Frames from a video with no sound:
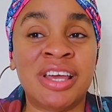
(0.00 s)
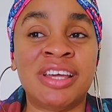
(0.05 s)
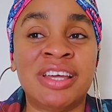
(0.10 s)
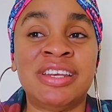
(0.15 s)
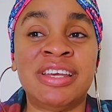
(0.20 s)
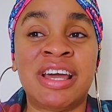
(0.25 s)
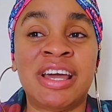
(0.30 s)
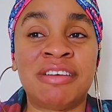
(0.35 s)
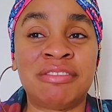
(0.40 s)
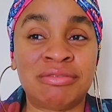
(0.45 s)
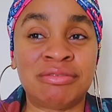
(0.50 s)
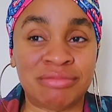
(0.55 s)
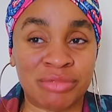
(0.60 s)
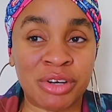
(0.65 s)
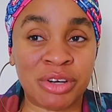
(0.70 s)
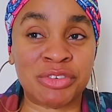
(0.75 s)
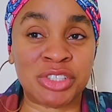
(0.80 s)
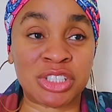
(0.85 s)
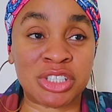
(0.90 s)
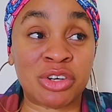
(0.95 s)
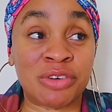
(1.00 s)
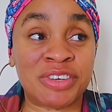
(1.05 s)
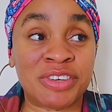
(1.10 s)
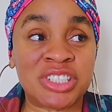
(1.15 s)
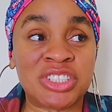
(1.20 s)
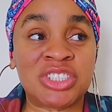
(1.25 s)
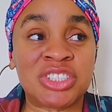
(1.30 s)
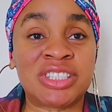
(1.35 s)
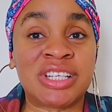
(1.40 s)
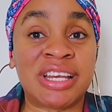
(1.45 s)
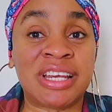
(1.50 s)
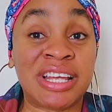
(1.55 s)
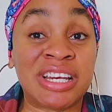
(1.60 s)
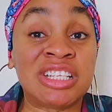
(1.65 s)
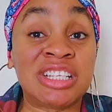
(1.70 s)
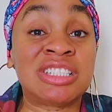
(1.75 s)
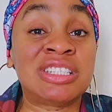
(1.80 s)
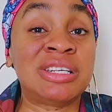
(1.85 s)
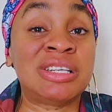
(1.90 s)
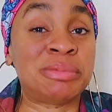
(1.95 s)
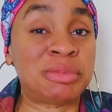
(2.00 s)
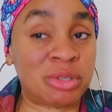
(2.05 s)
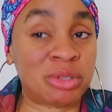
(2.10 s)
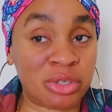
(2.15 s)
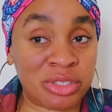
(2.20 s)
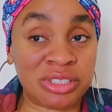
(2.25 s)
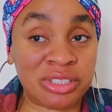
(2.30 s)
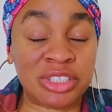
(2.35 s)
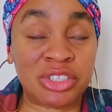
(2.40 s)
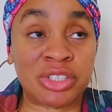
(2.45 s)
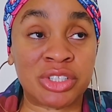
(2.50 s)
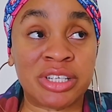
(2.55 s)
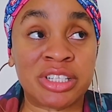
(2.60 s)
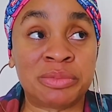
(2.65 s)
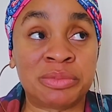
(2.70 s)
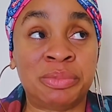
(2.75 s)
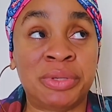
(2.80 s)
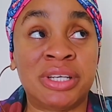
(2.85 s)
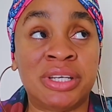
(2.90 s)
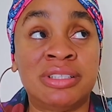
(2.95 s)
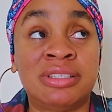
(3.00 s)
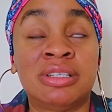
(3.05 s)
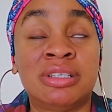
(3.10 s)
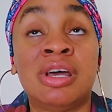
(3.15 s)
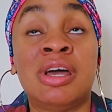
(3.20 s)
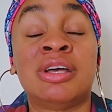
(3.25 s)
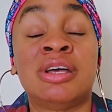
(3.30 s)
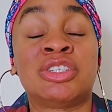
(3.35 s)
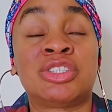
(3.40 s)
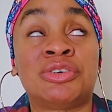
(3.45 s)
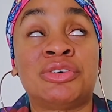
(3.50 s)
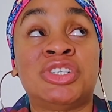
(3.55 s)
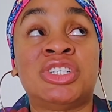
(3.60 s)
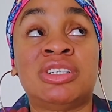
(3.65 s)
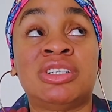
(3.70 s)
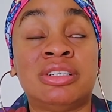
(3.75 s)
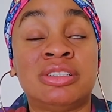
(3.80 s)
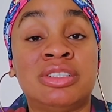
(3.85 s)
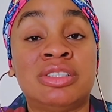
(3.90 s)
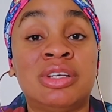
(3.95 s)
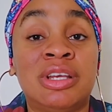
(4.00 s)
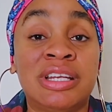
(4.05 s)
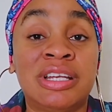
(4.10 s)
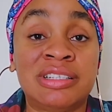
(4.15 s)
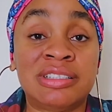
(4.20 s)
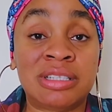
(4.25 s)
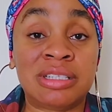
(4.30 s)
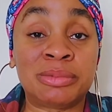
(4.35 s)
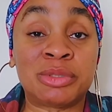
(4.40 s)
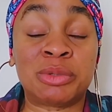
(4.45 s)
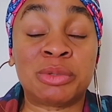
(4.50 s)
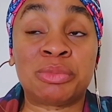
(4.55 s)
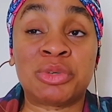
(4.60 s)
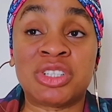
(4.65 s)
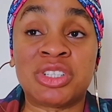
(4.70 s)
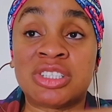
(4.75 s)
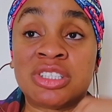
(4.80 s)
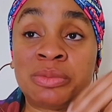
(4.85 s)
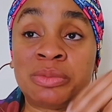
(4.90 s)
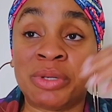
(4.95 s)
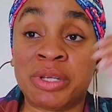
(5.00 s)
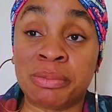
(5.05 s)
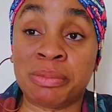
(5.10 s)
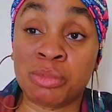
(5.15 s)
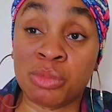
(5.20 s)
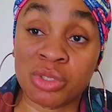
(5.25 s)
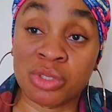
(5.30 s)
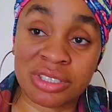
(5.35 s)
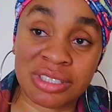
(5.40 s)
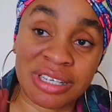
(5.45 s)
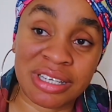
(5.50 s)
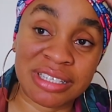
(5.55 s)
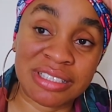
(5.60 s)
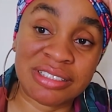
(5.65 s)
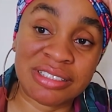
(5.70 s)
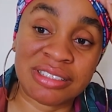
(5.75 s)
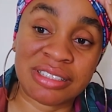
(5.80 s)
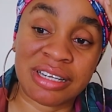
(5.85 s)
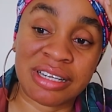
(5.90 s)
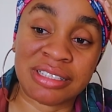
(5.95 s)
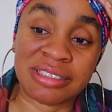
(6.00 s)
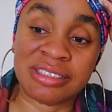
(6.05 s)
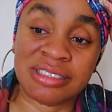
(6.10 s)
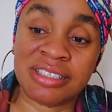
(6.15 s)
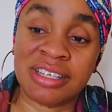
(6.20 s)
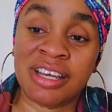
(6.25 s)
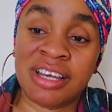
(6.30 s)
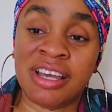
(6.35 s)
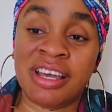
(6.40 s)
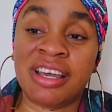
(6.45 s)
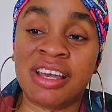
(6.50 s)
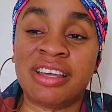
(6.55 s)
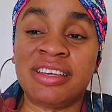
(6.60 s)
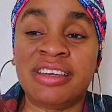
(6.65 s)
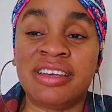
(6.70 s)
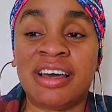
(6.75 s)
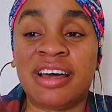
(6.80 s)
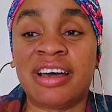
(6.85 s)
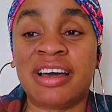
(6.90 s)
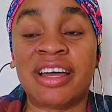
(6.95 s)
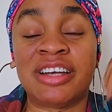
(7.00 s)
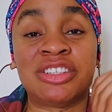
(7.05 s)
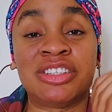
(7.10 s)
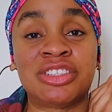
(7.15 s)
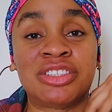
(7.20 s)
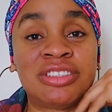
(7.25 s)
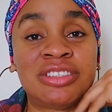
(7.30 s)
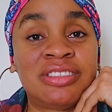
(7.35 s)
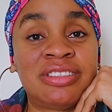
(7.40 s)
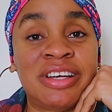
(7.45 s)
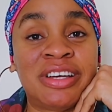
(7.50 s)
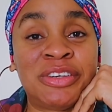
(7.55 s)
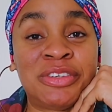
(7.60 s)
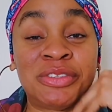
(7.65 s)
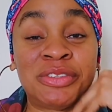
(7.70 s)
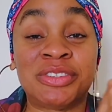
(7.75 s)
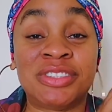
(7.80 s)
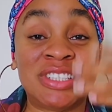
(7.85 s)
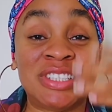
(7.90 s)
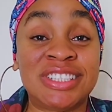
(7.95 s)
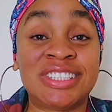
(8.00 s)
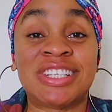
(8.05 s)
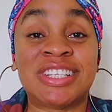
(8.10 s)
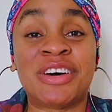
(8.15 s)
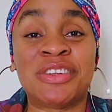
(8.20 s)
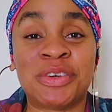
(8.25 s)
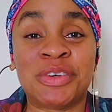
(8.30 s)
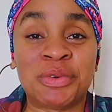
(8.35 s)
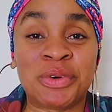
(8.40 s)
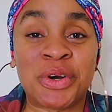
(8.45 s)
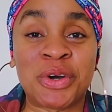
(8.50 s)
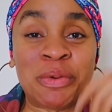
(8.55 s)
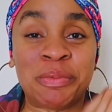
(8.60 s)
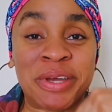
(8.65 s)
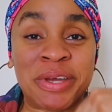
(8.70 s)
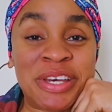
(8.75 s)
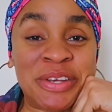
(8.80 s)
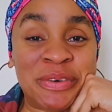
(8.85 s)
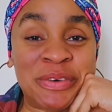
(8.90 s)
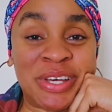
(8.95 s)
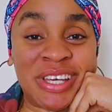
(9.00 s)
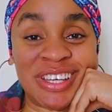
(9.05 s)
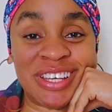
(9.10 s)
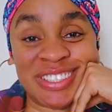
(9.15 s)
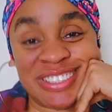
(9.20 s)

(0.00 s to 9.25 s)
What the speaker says: They have obviously conversations at night. They slept on each other's beds. Sorry, Tolani sleeps on Prince's bed most nights. And yeah, I don't know, this is how they woke up anyway.